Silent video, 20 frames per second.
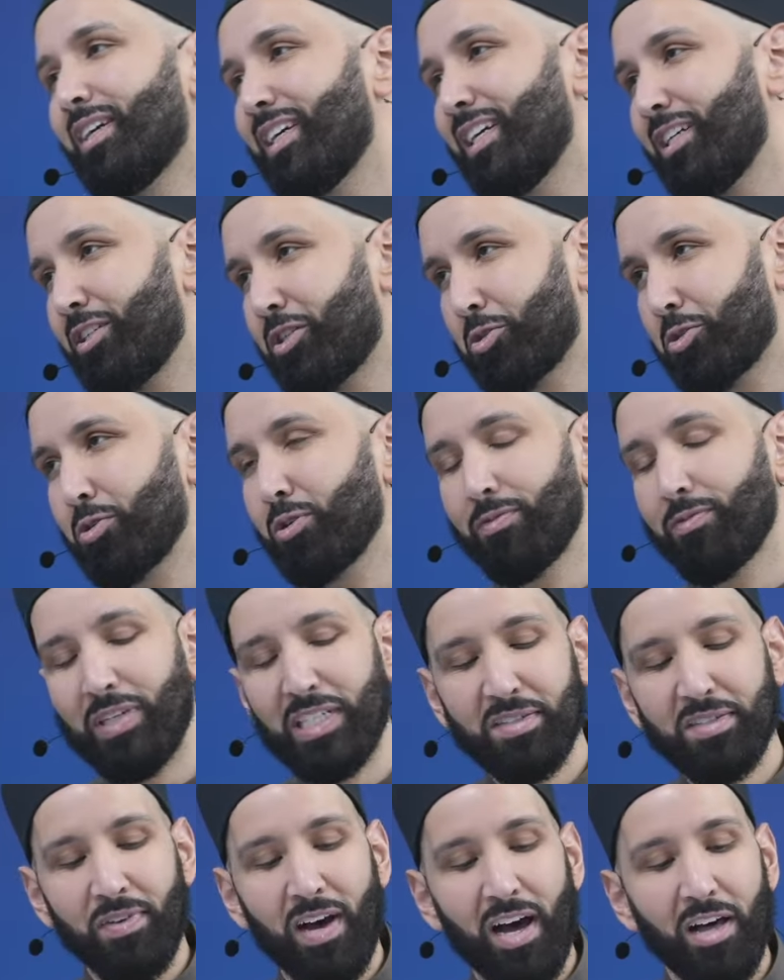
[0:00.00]
is true of
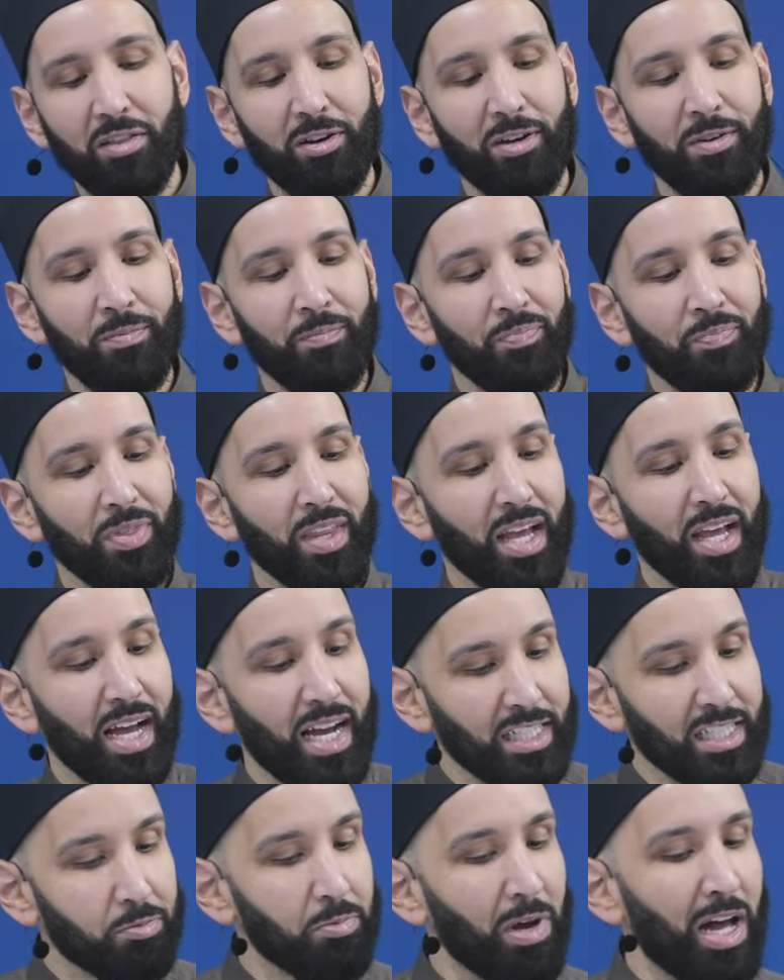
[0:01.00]
his father
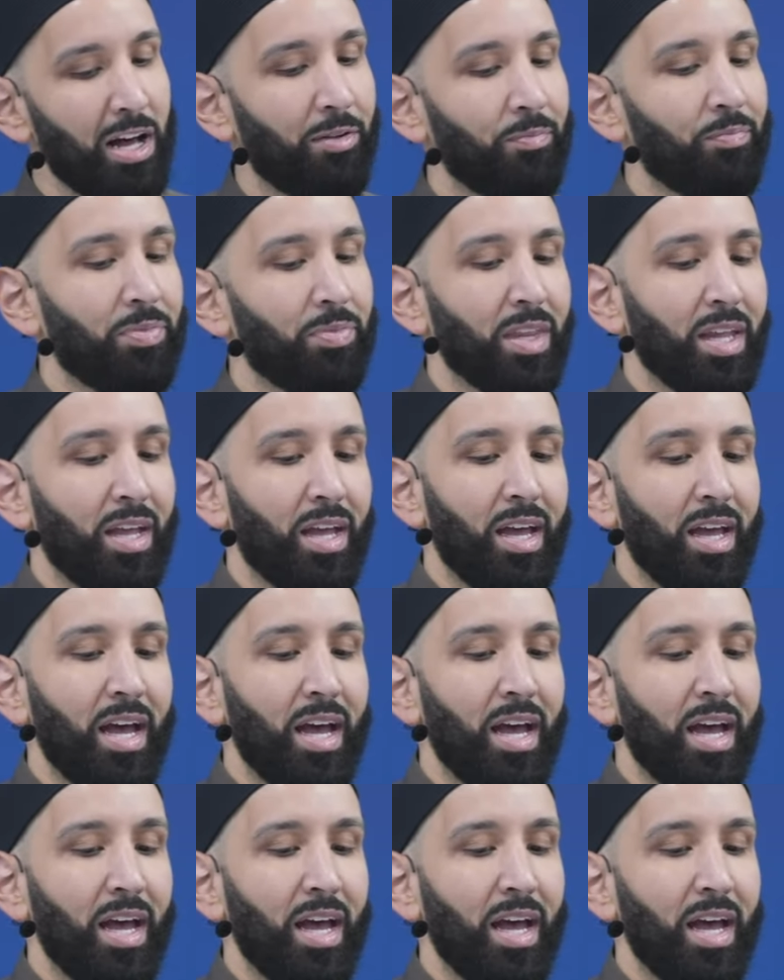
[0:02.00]
as well.